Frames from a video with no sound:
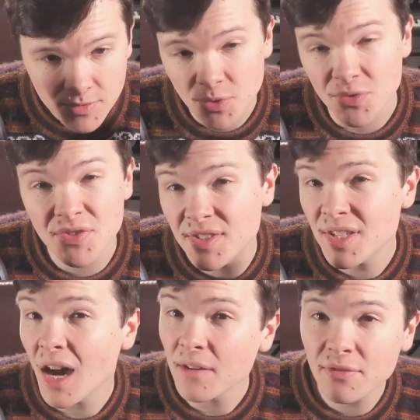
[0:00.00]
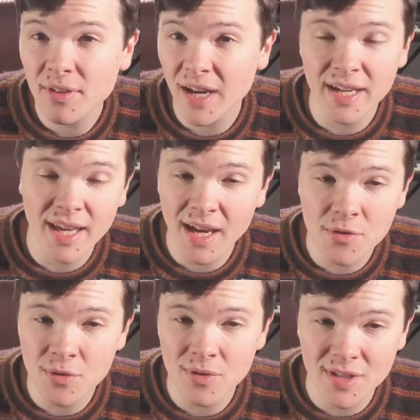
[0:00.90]
So stuff, I
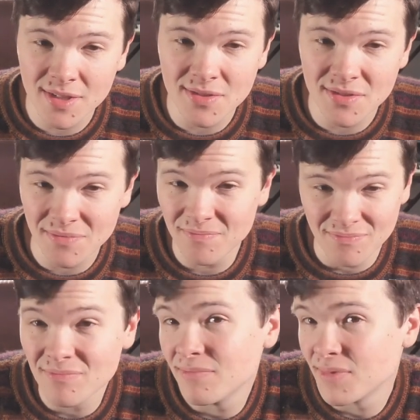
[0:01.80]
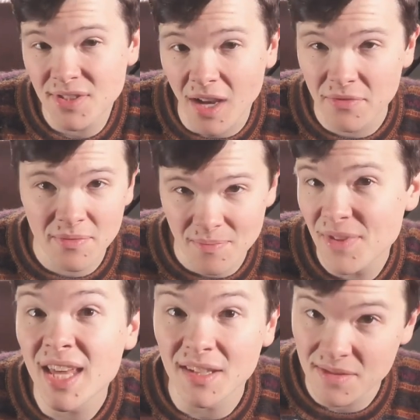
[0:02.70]
gather, is stuff,
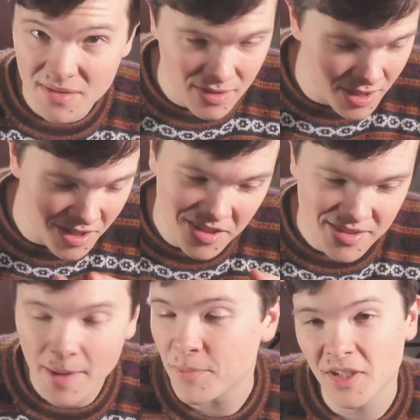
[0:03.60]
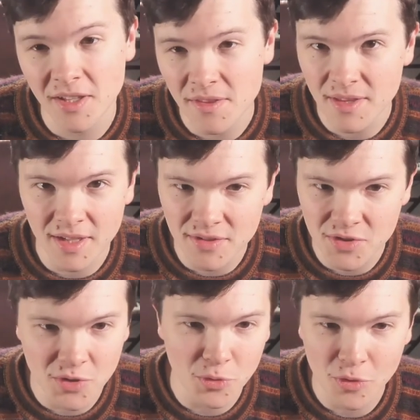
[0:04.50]
things, tapping on things,
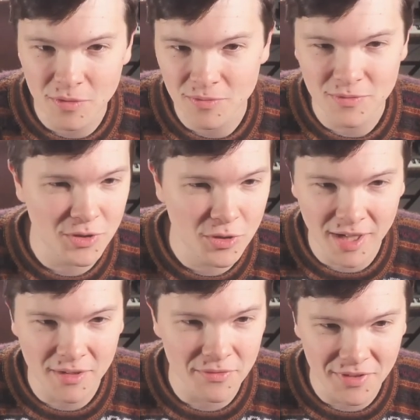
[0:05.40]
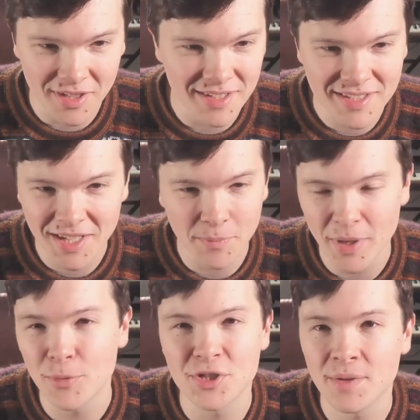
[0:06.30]
you know, kind of taking a
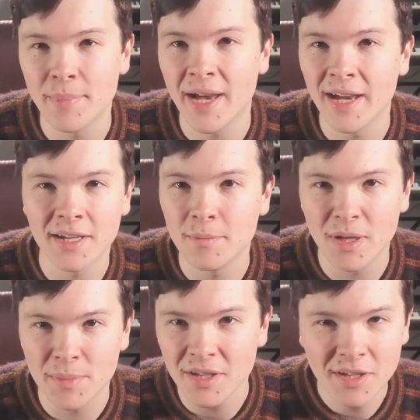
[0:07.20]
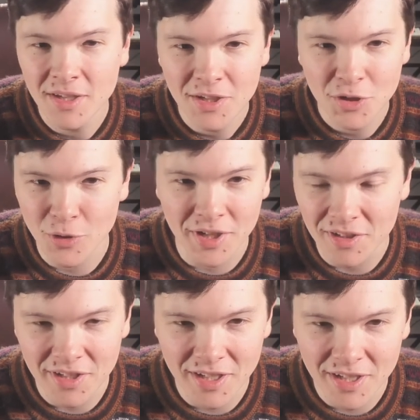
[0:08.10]
paper chip bag and maybe
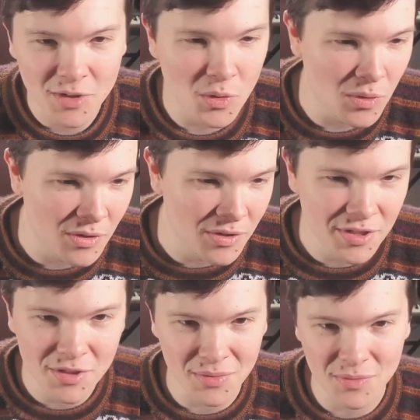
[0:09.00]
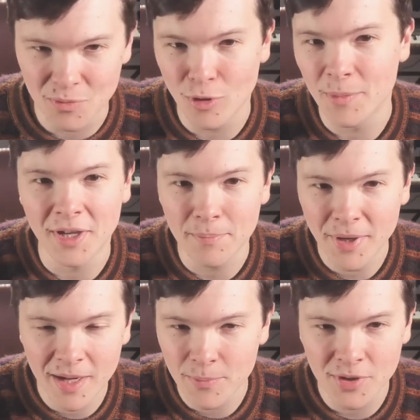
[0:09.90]
crinkling it, or, you know, rubbing on
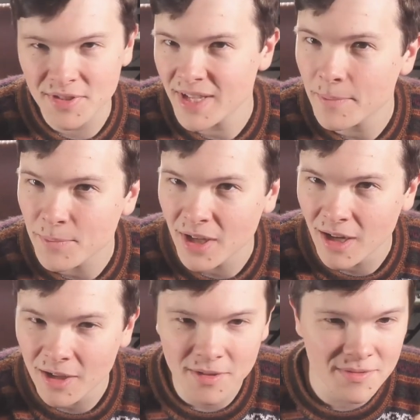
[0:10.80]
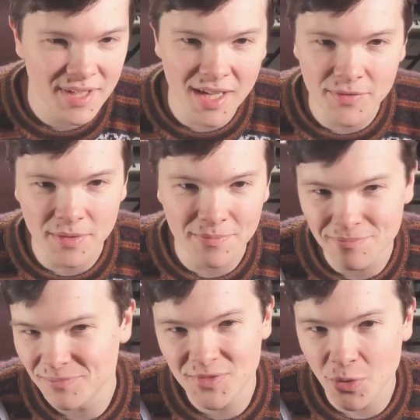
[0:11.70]
paper, tapping on a side of a
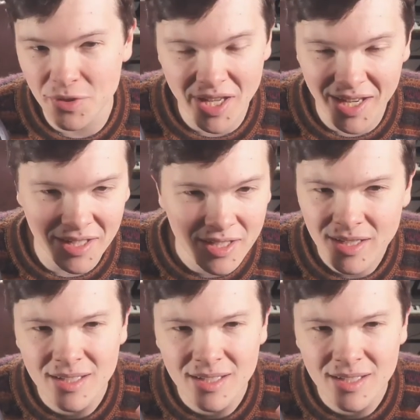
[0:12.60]
soda can.